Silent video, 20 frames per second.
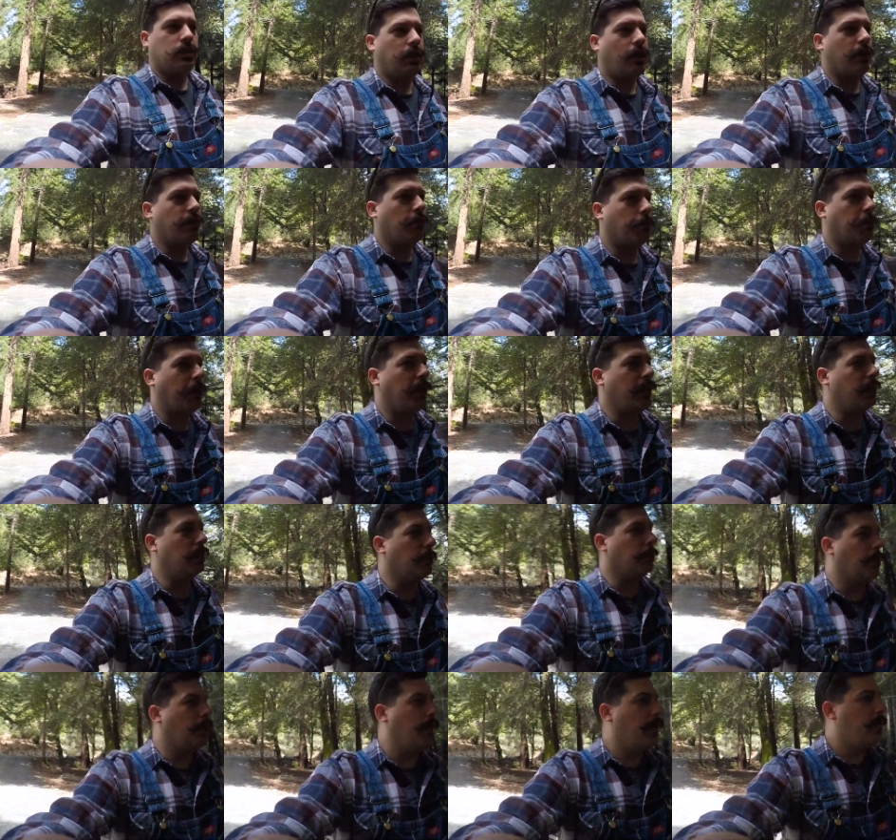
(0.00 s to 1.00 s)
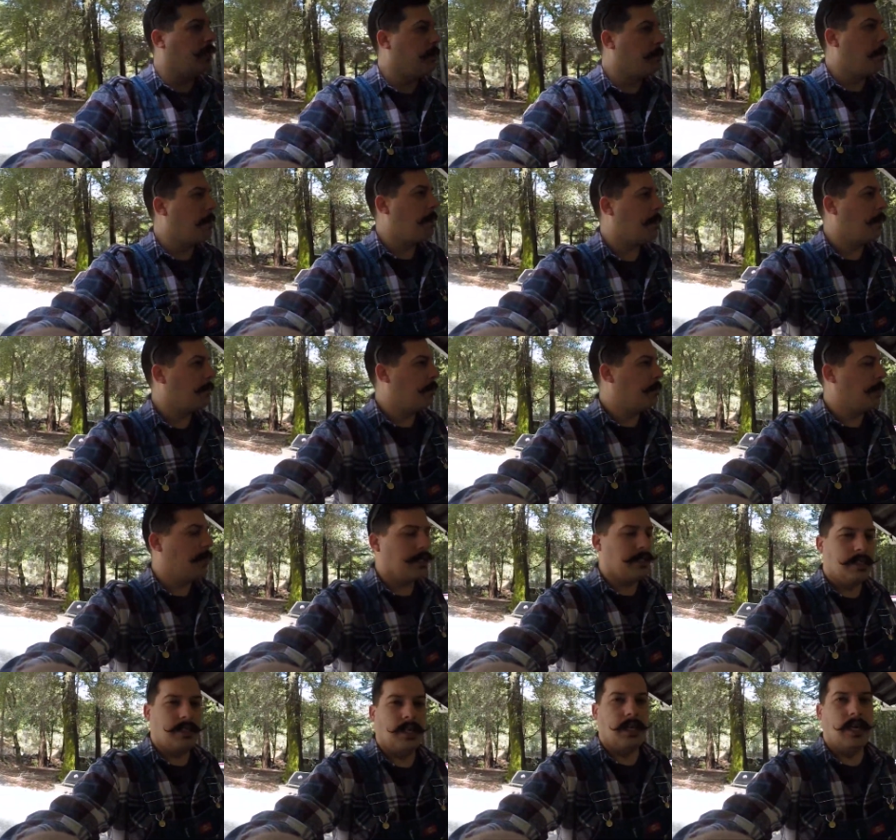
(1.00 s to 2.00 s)
Kind of a pain in the butt,
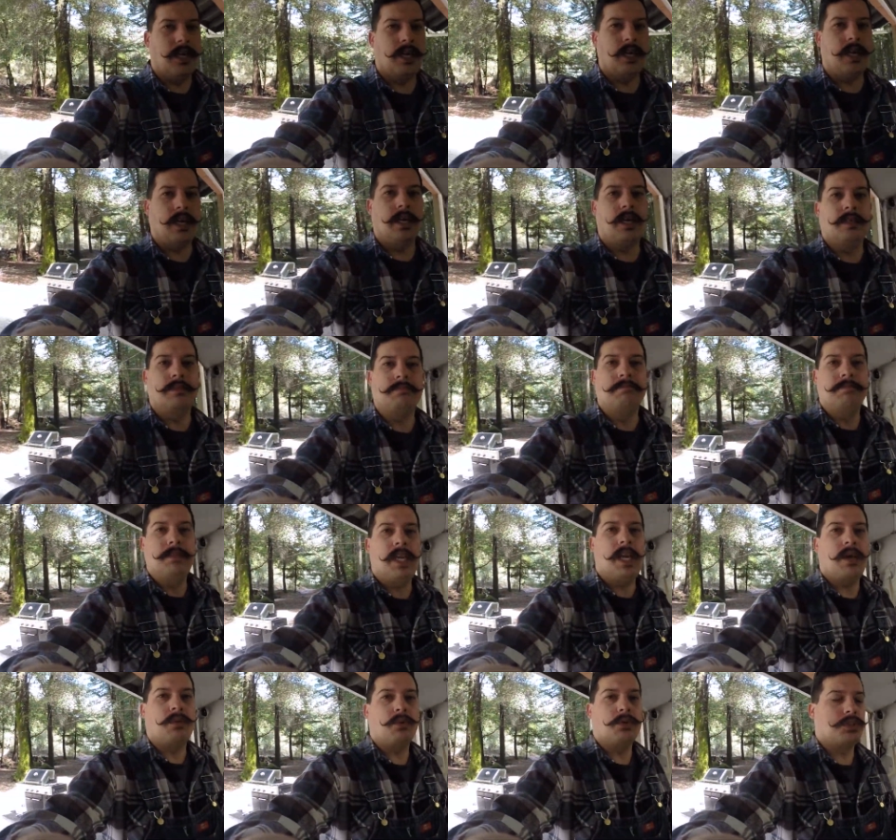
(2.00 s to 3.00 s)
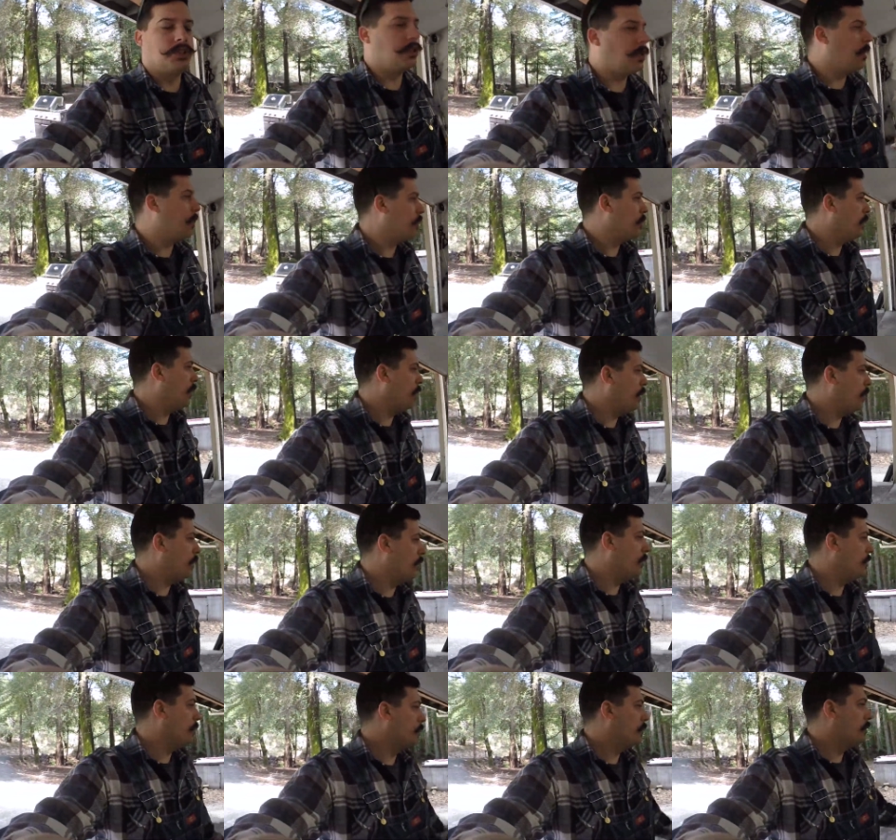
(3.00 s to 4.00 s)
but uh, yeah, we'll start there.
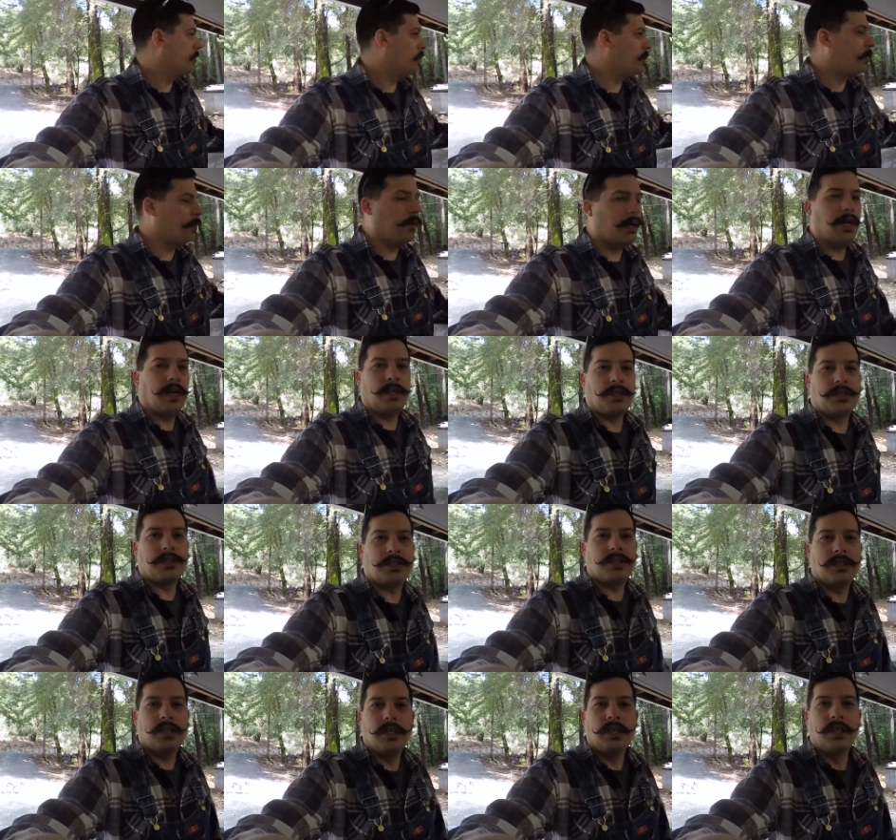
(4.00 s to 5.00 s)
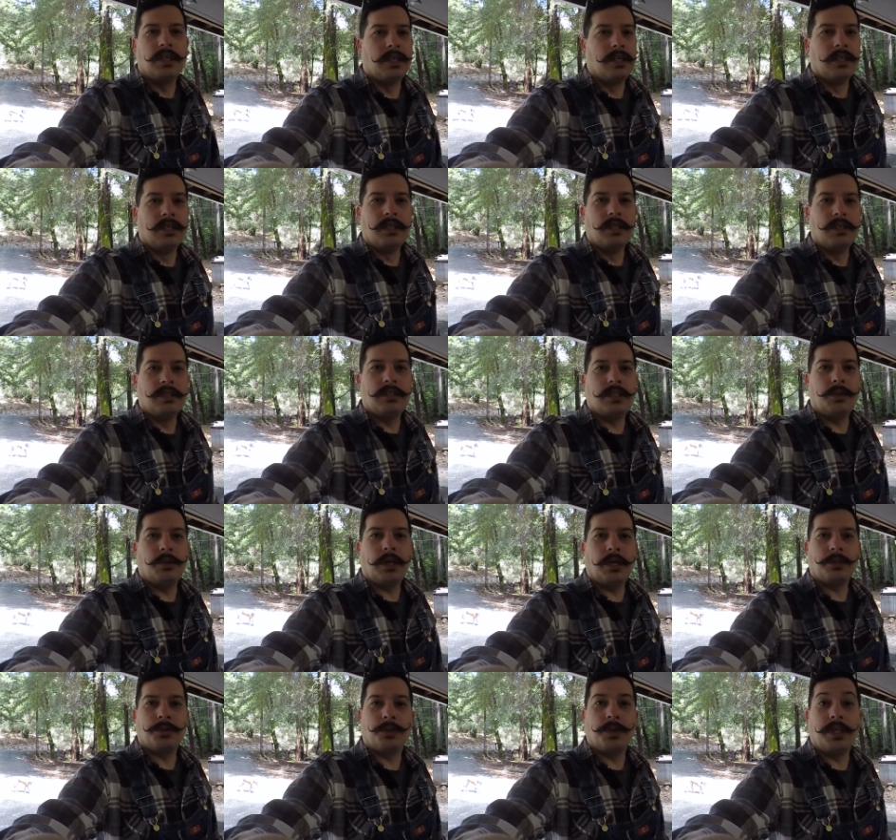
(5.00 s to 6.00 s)
See what else, see what
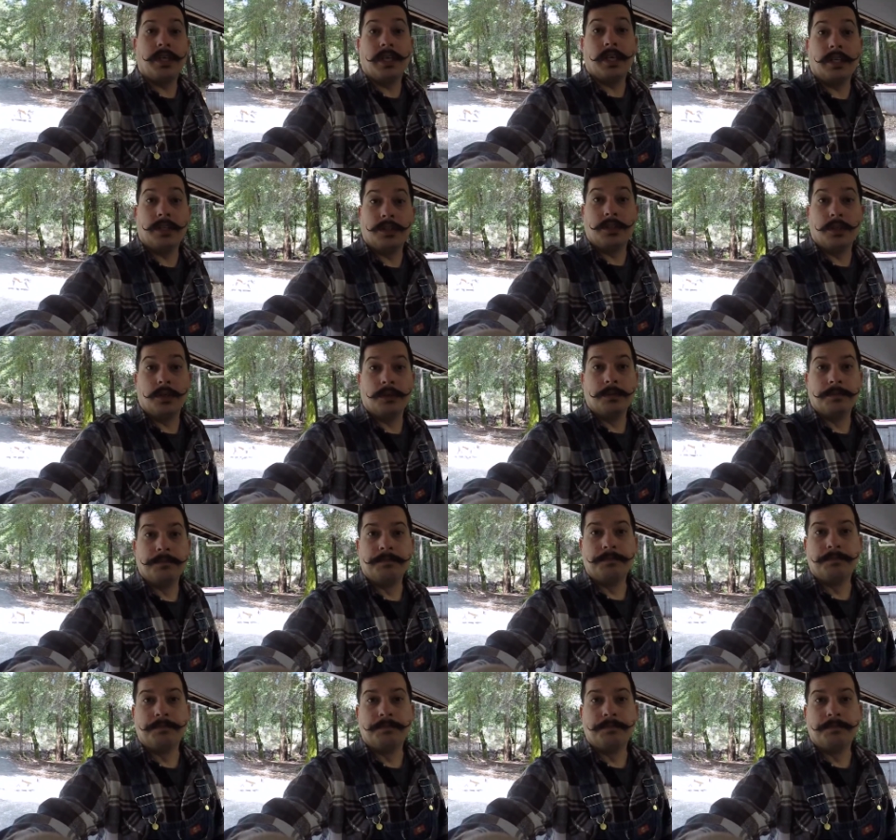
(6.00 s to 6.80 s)
else we can get into.